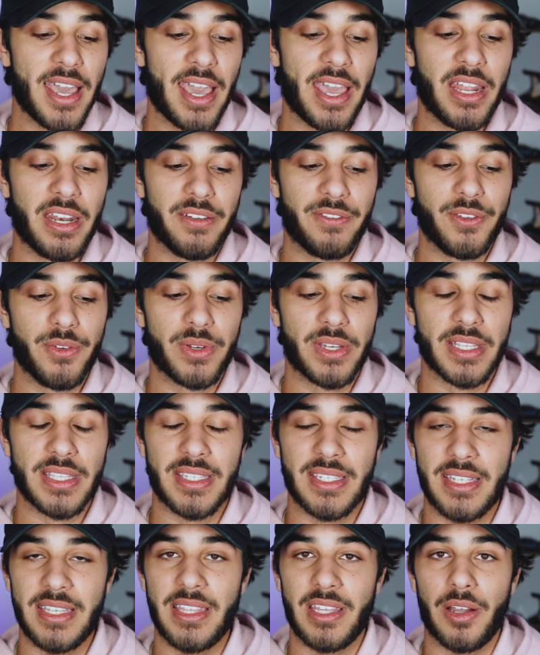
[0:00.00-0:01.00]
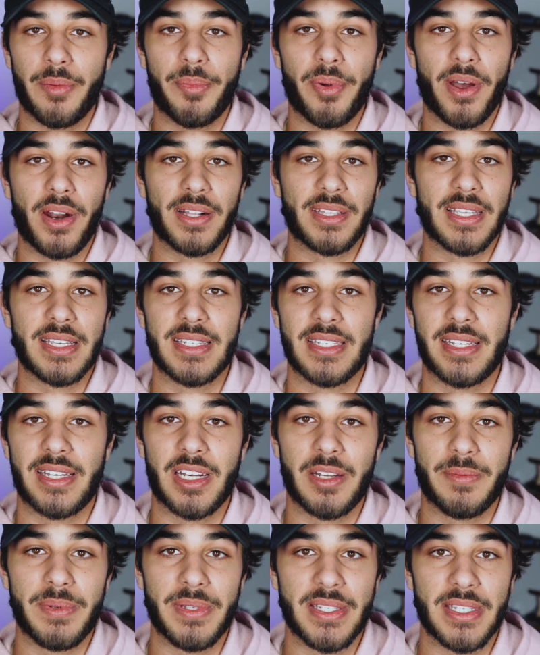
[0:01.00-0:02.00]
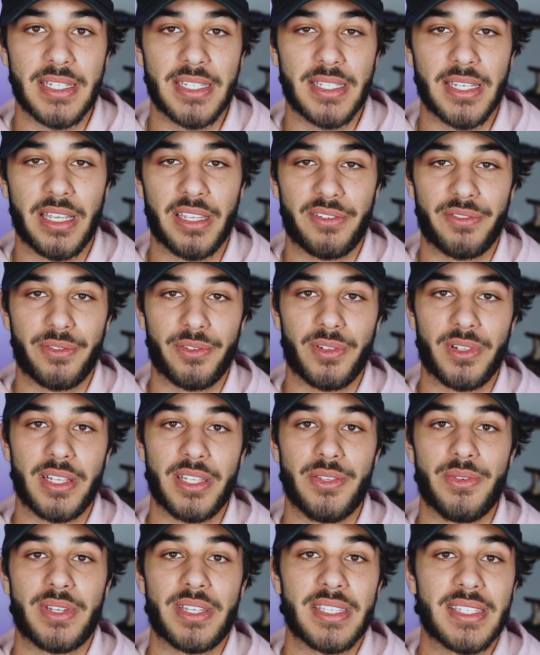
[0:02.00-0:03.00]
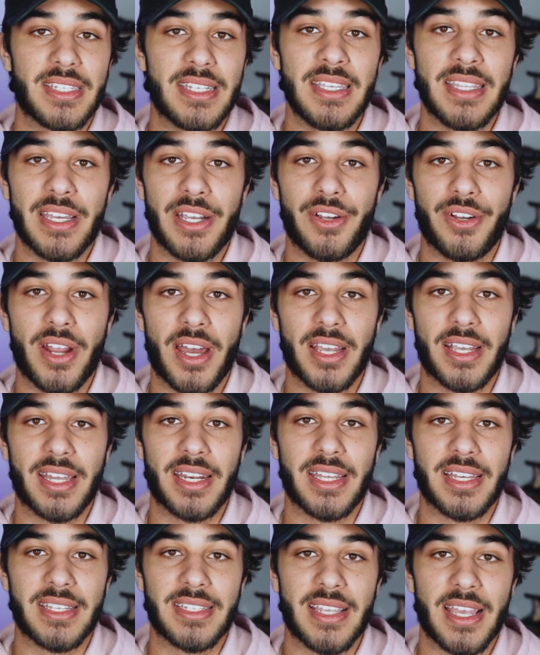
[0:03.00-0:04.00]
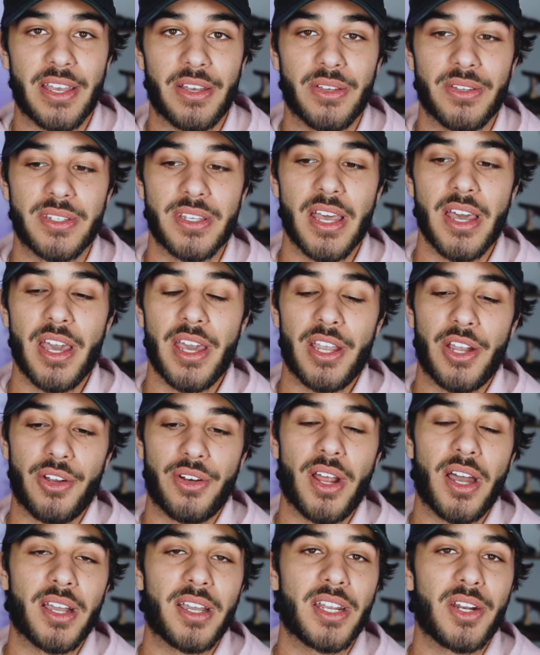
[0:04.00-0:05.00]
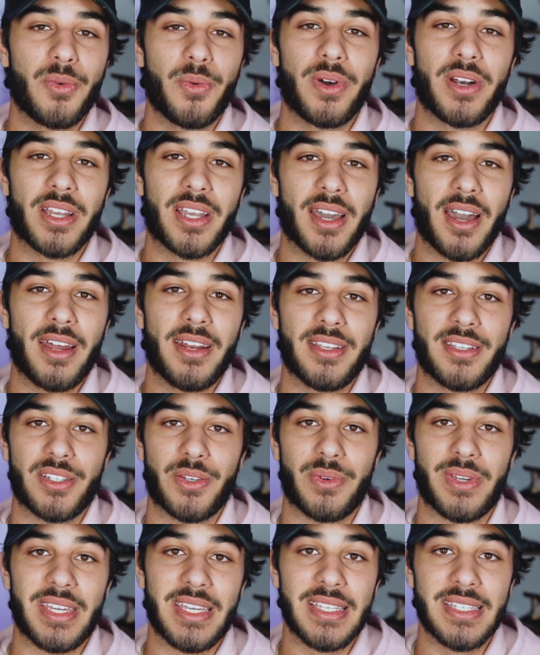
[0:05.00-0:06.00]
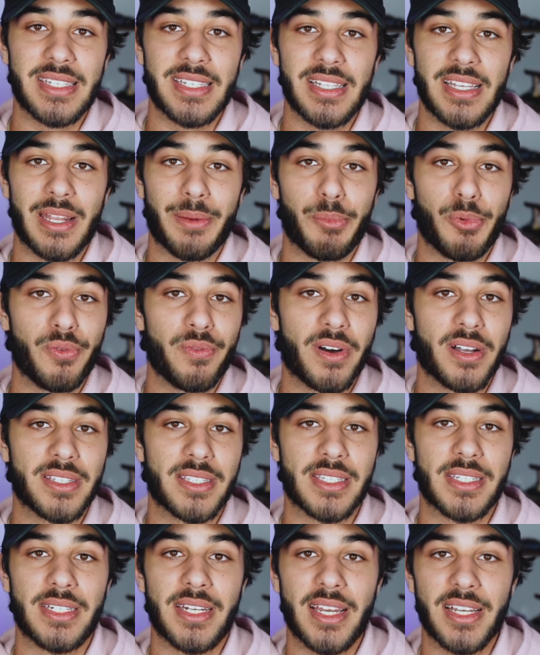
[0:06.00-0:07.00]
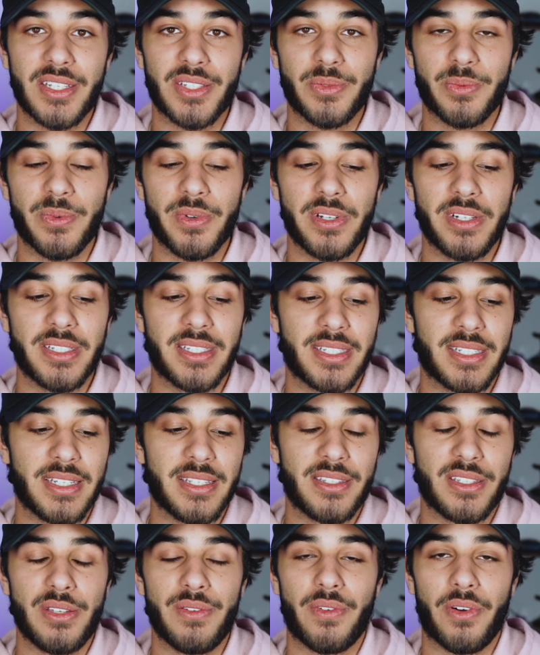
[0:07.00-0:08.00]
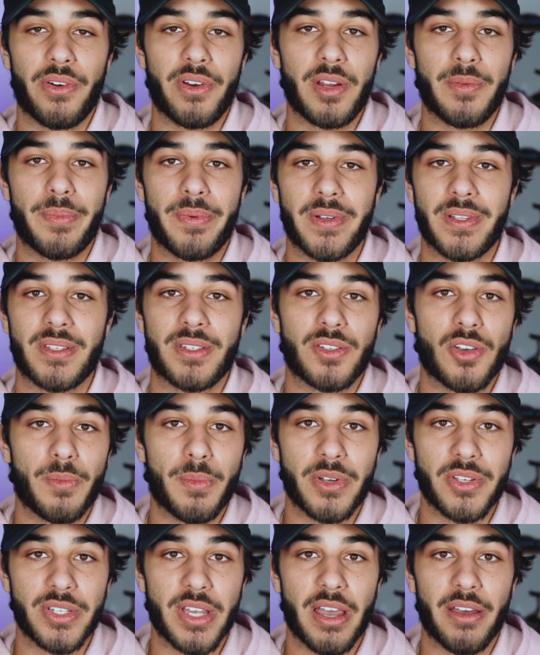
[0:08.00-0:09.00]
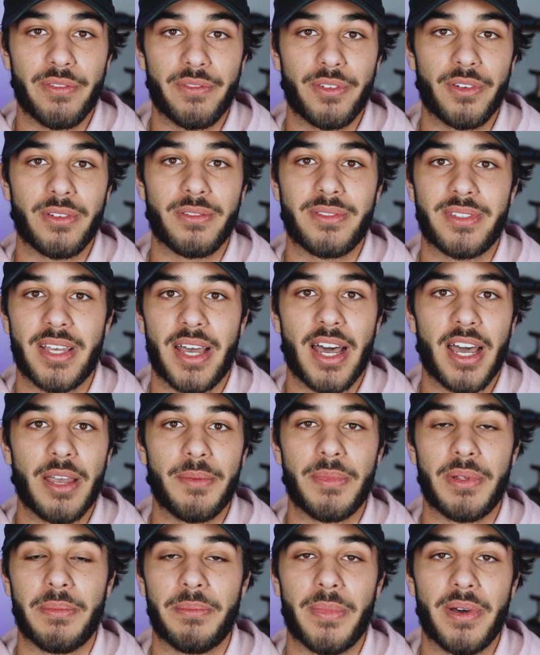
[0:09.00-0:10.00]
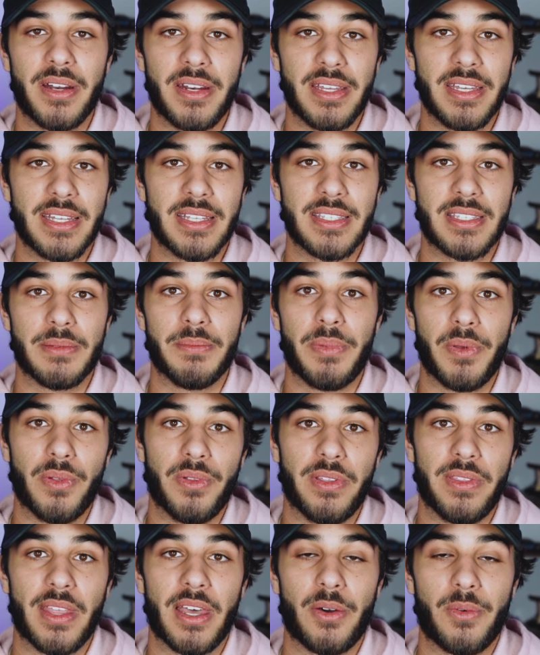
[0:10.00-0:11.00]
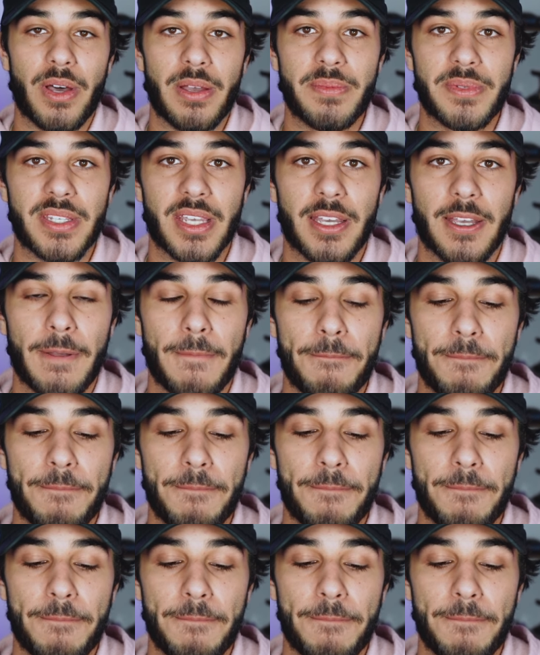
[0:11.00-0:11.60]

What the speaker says: And if you can see that your product isn't going to be successful and you can see that you're not getting sales, you're not going to want to cut it so easily and move on to the next one, since you've already put so much effort, time, and money into building that website.